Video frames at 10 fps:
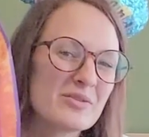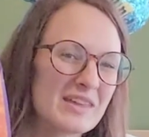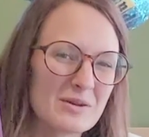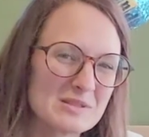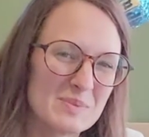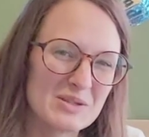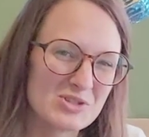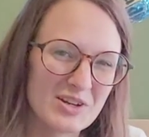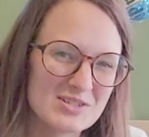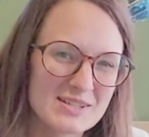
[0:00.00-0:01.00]
think it was pin
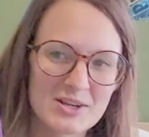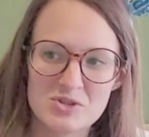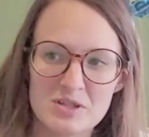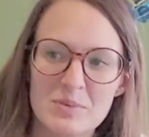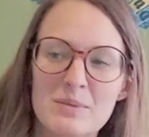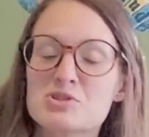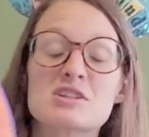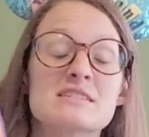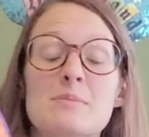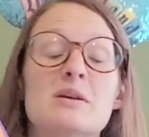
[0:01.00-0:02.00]
traders actually, but I'm just gonna
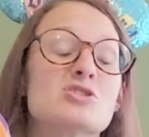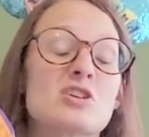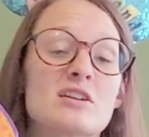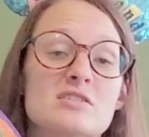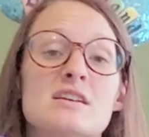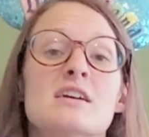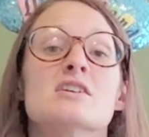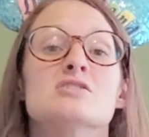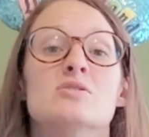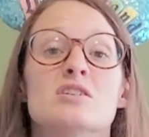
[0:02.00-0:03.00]
say pin traders.
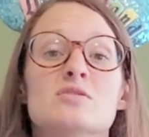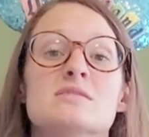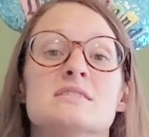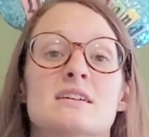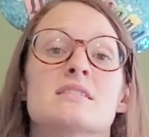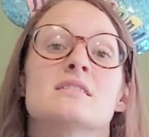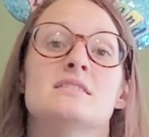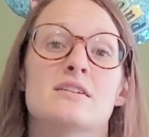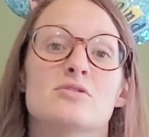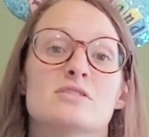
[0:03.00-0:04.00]
So then you stick the
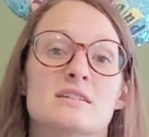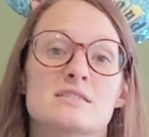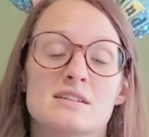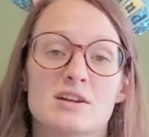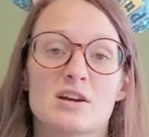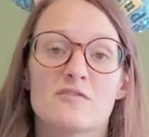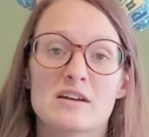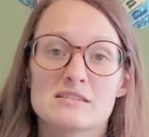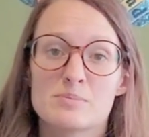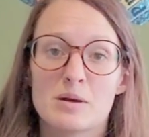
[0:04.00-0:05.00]
Donald Duck sticker, if
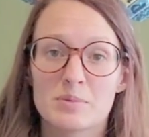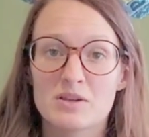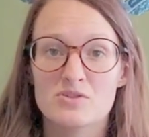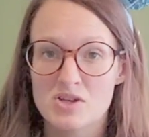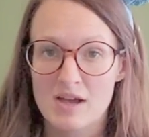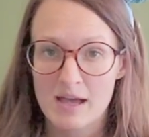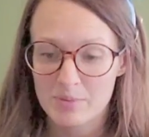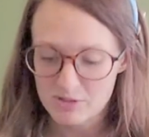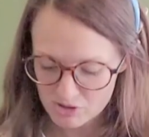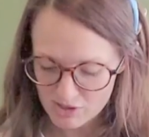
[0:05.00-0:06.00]
that's the pumpkin you saw at
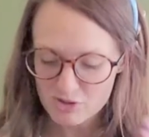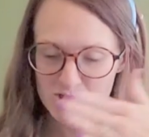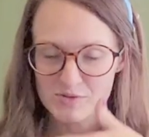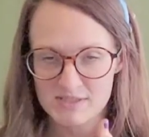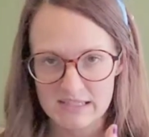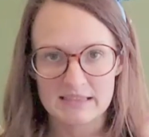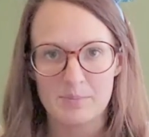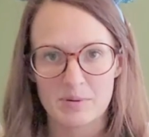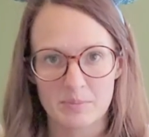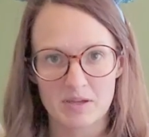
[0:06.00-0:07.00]
pin traders, you stick
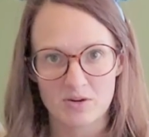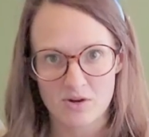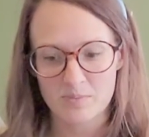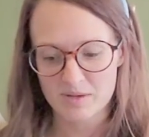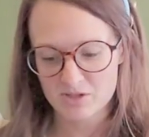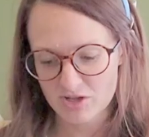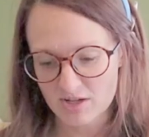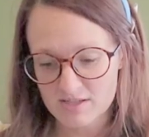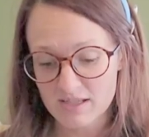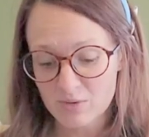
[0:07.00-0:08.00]
that pumpkin on pin
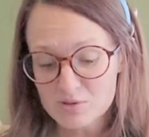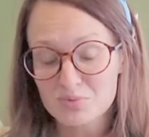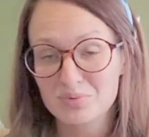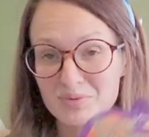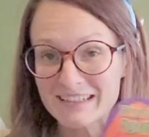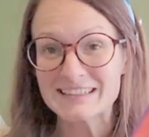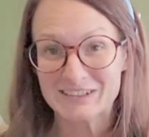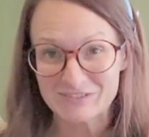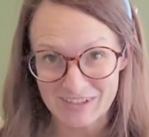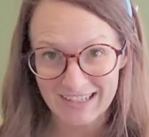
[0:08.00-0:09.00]
traders. It was
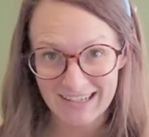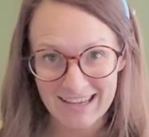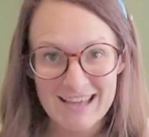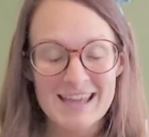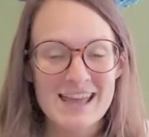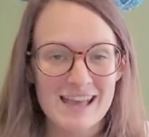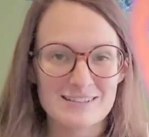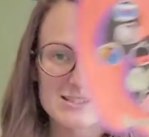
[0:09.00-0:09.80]
really fun. And